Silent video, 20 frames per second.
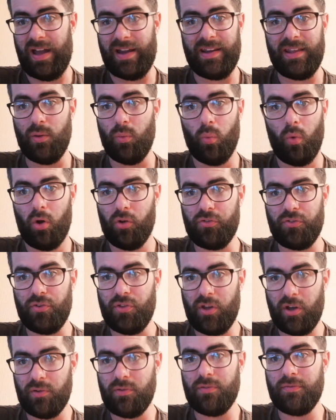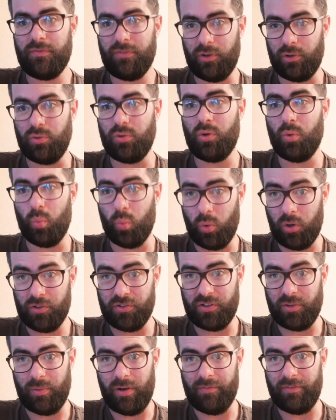and it was no fluke
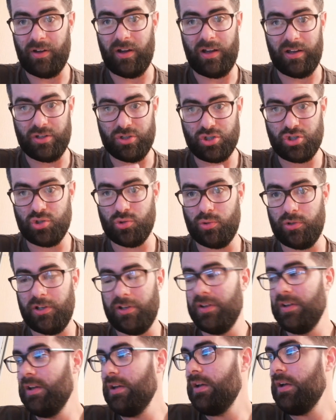whatsoever, I assure you.